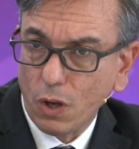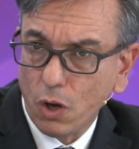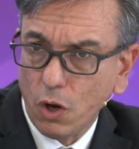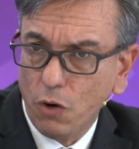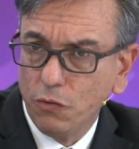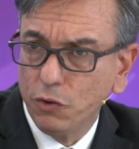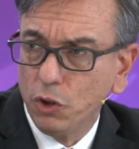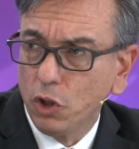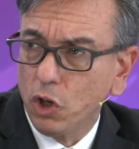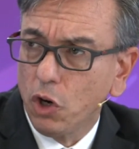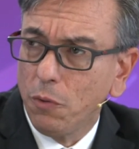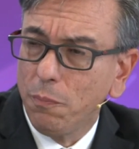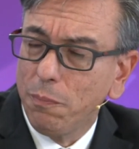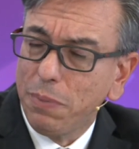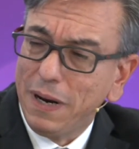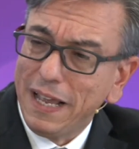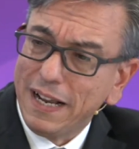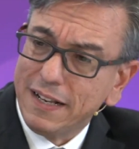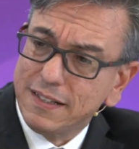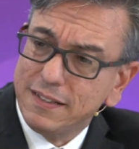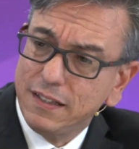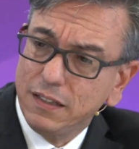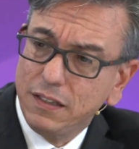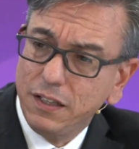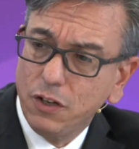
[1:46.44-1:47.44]
of the
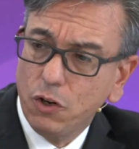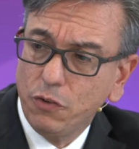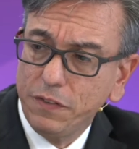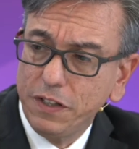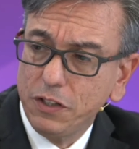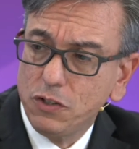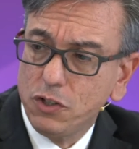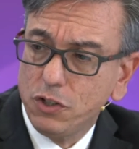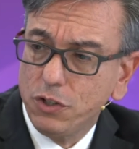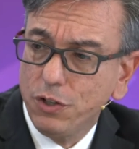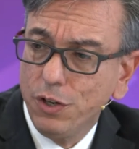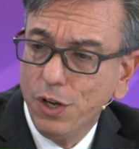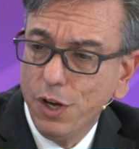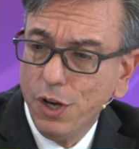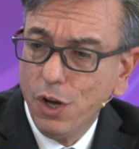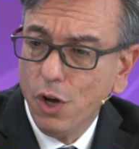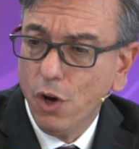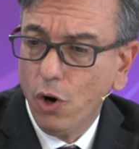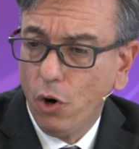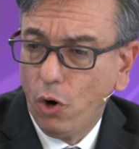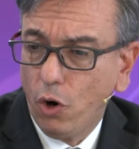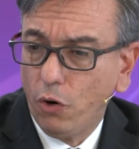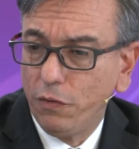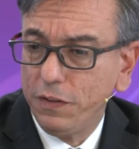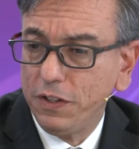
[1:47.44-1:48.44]
complexity of
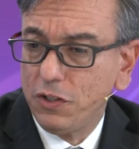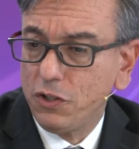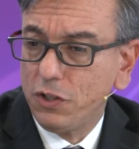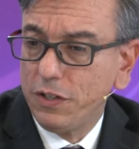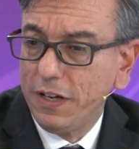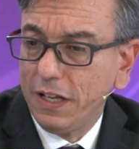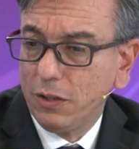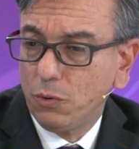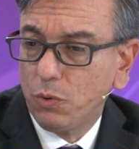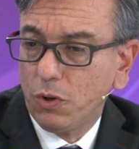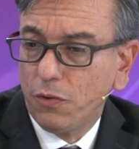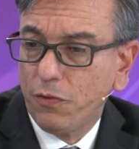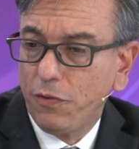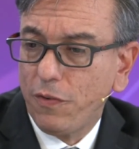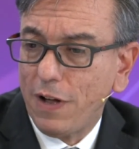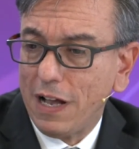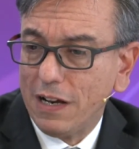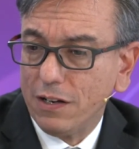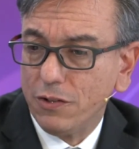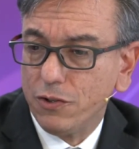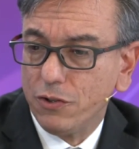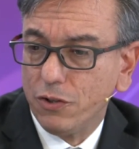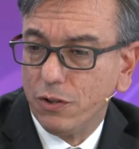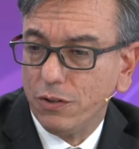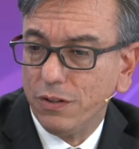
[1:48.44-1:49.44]
each network
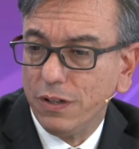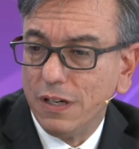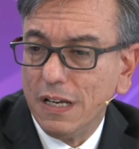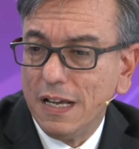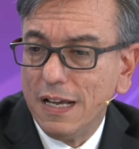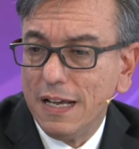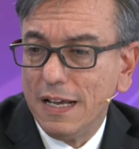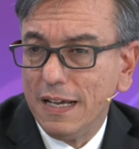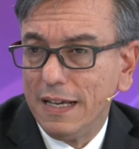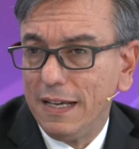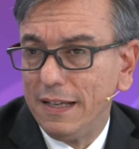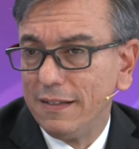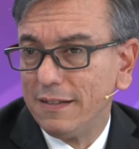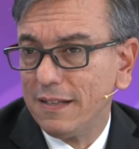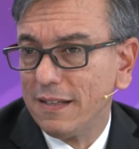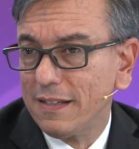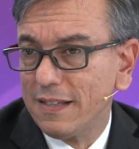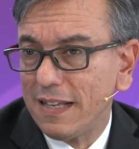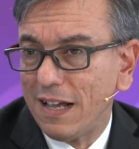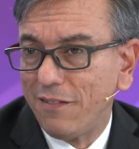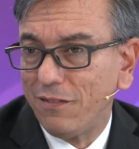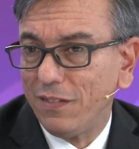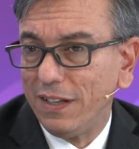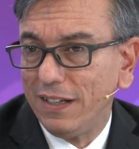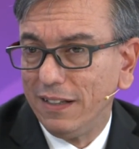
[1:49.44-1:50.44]
function is
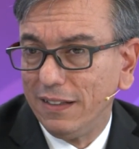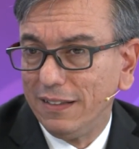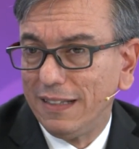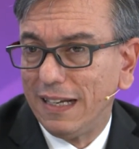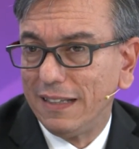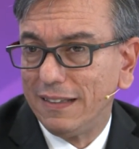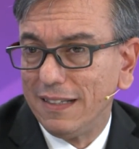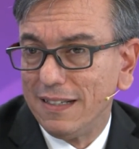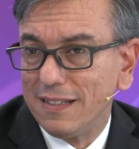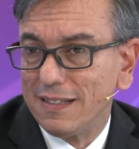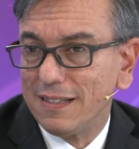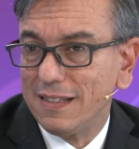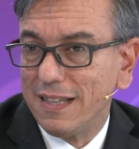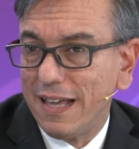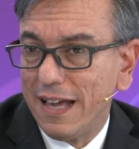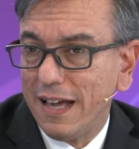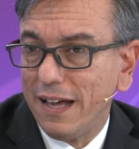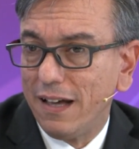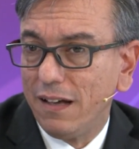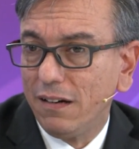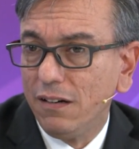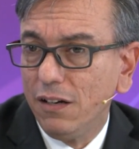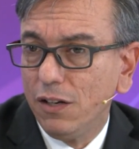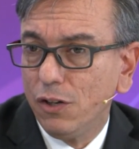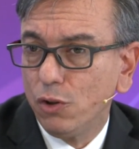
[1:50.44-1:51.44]
something that is
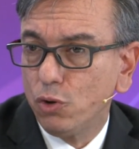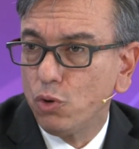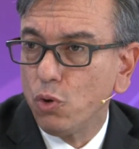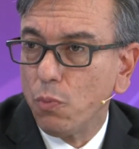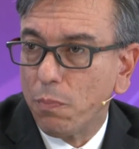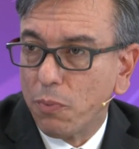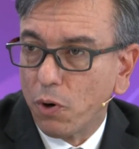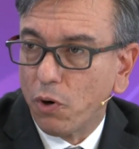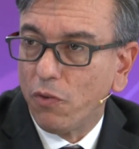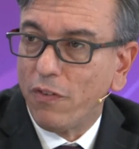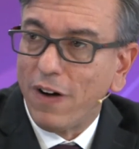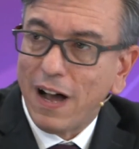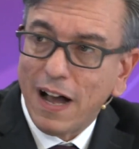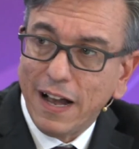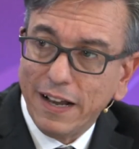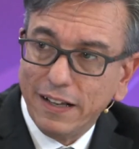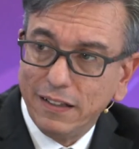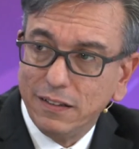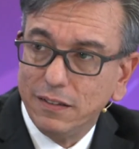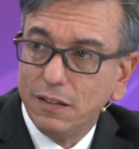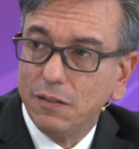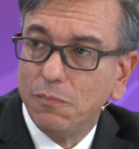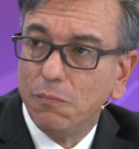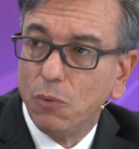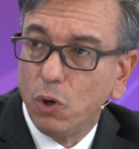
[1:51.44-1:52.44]
there to
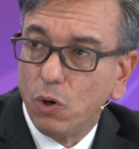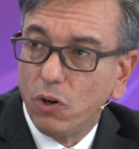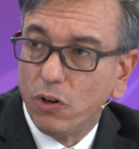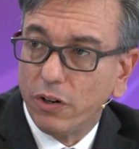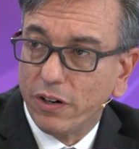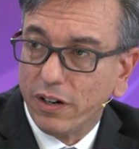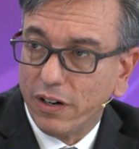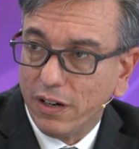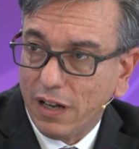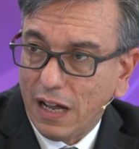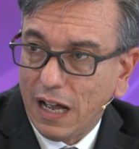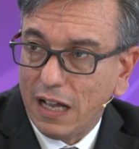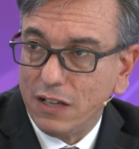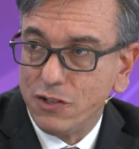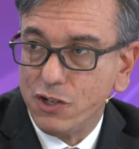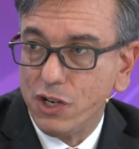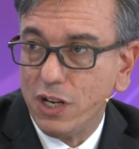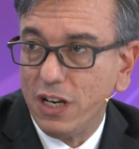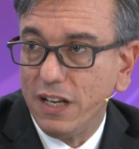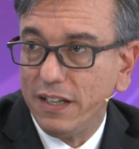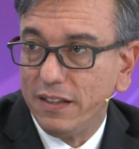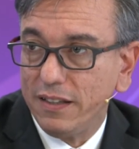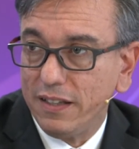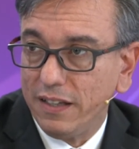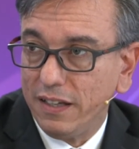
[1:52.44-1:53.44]
provide more
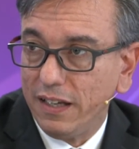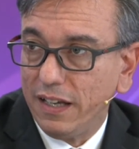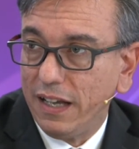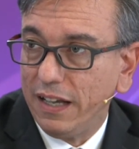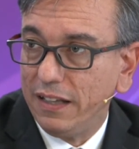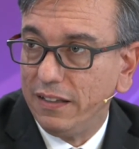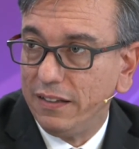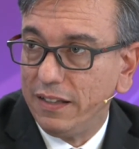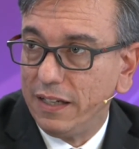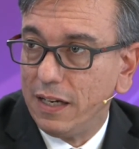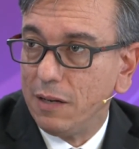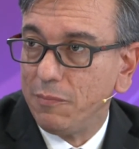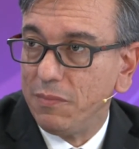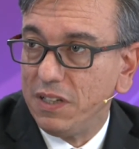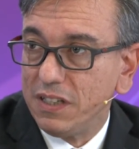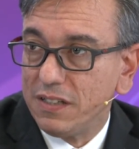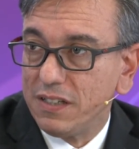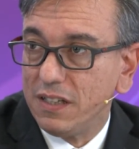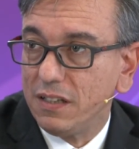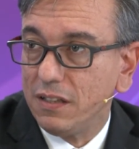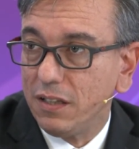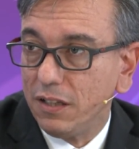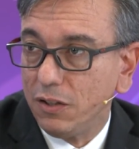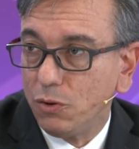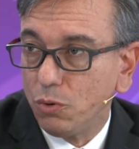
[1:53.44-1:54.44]
agility and
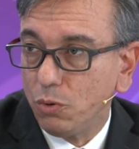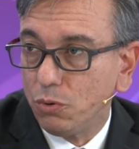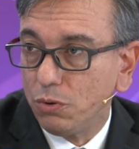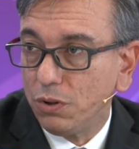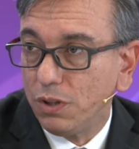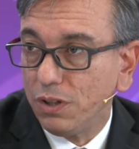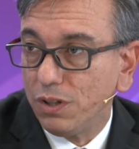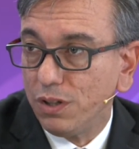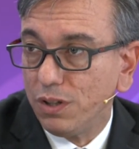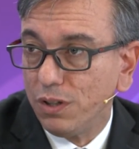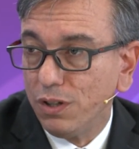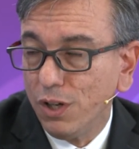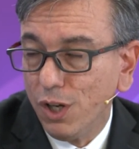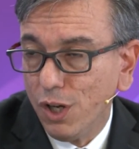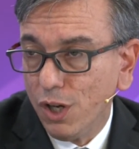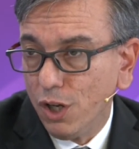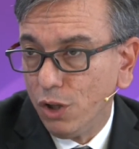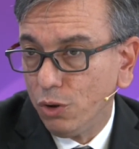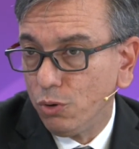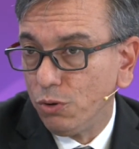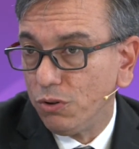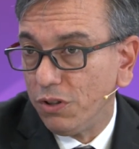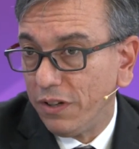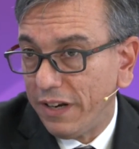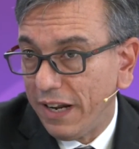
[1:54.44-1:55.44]
dynamicity
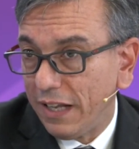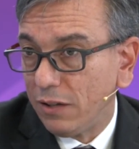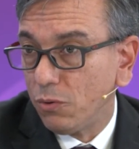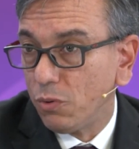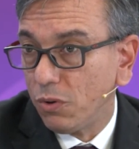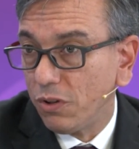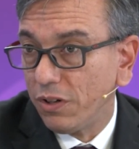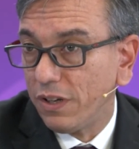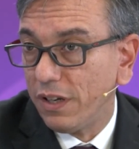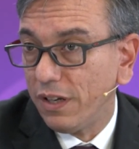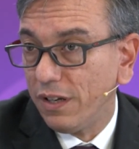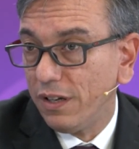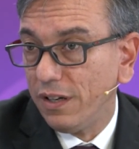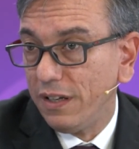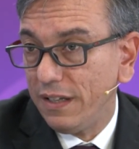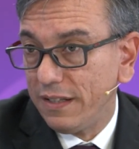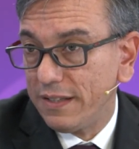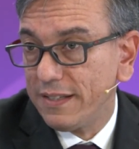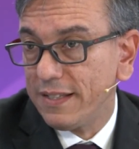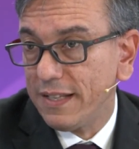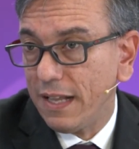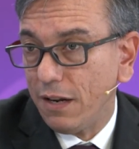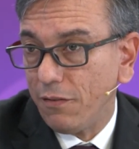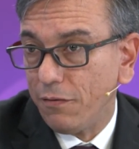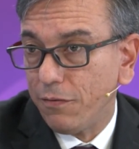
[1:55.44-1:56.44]
to the network
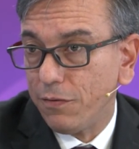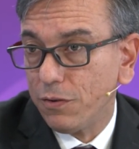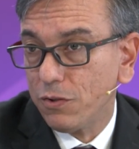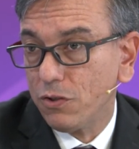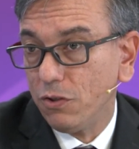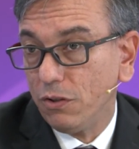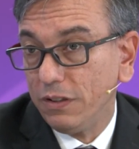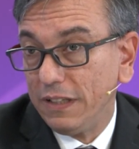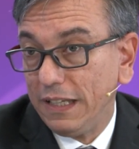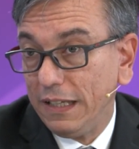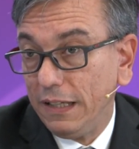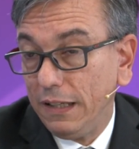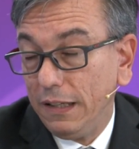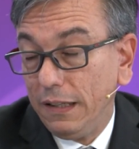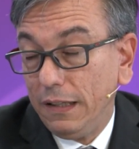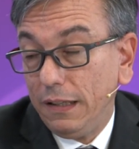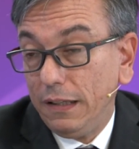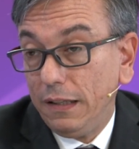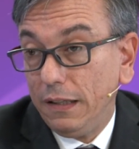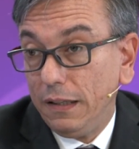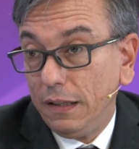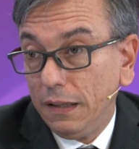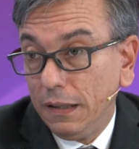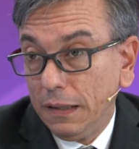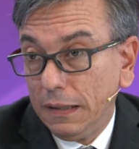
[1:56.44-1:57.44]
itself. So
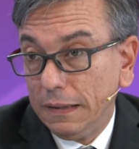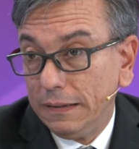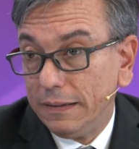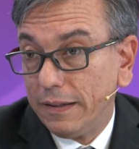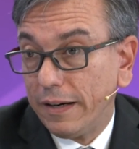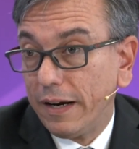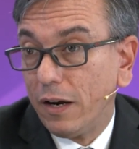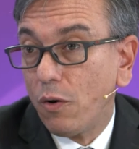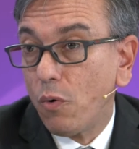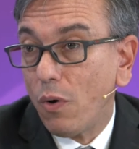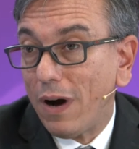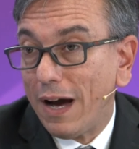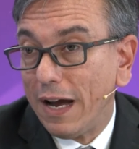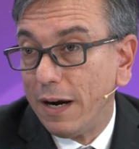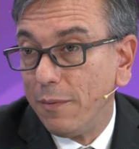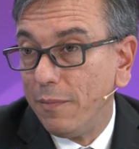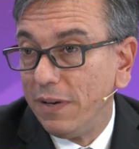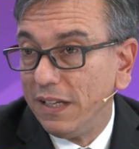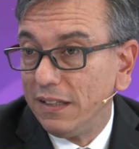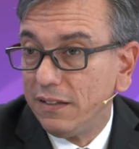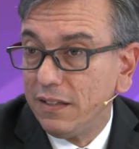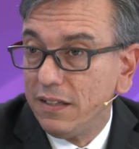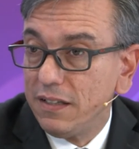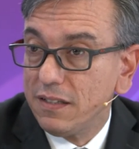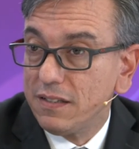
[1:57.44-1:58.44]
the
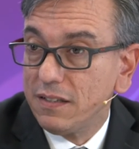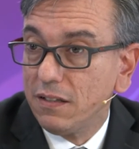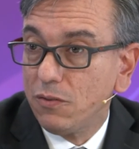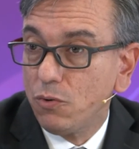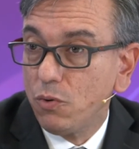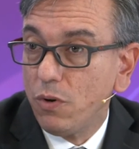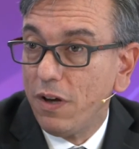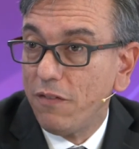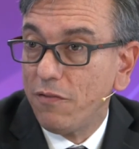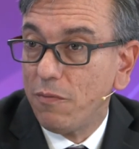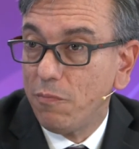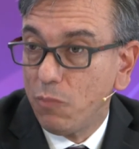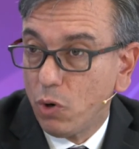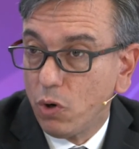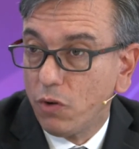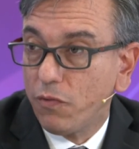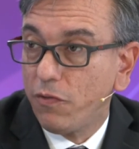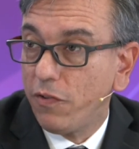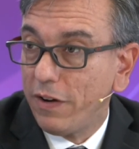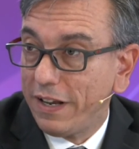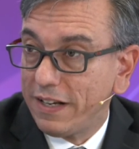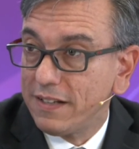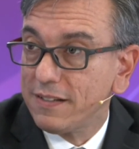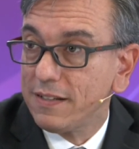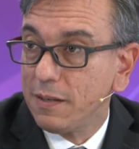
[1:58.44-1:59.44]
requirement is to have more
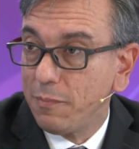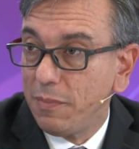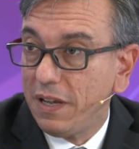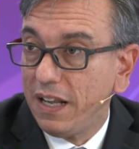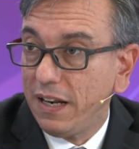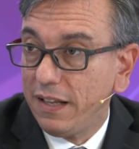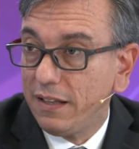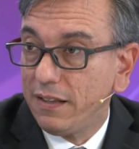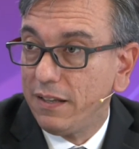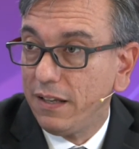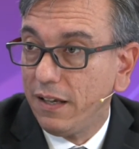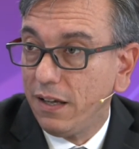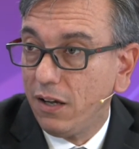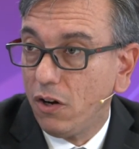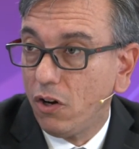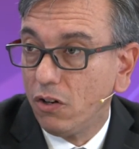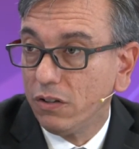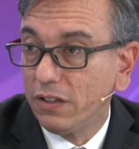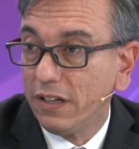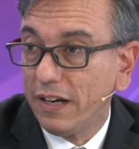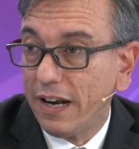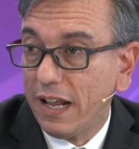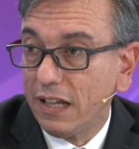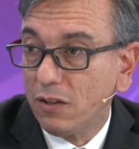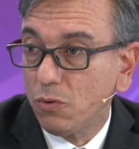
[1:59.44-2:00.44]
flexibility
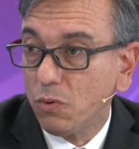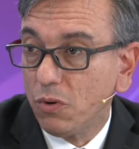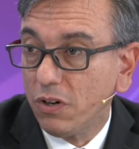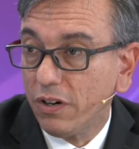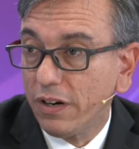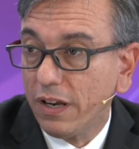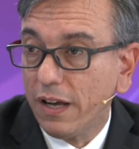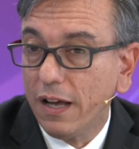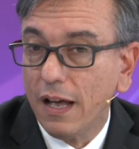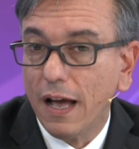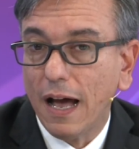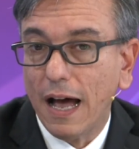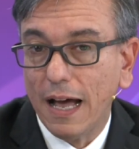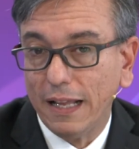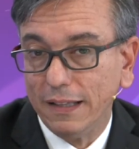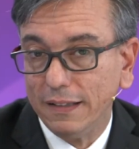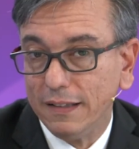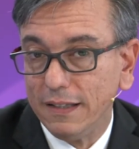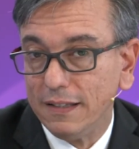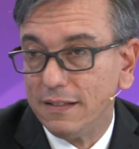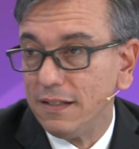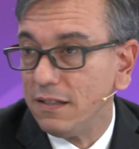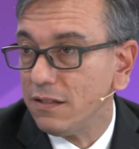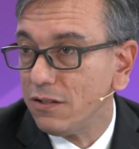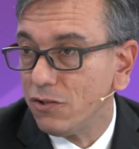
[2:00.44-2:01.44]
on the network, and
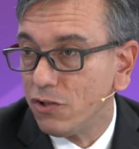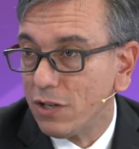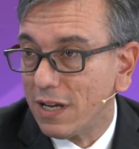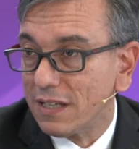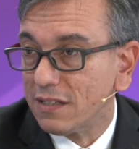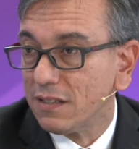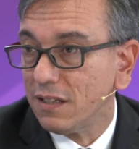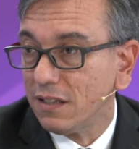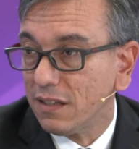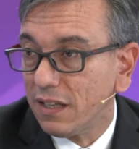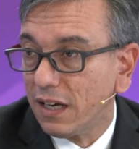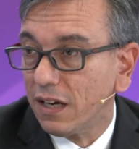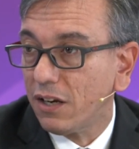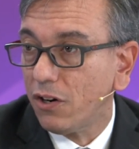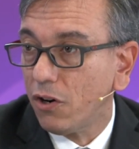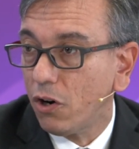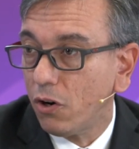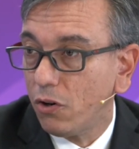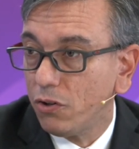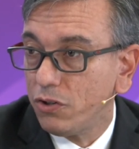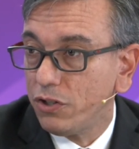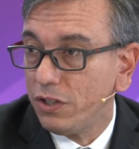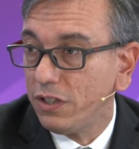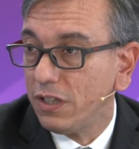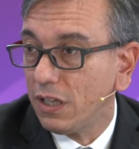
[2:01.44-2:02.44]
this is just the
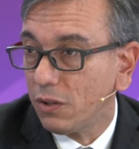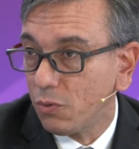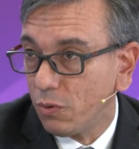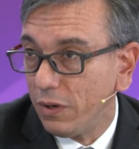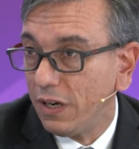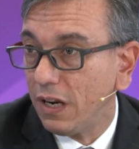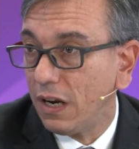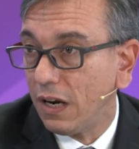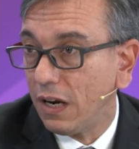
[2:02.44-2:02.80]
technology that will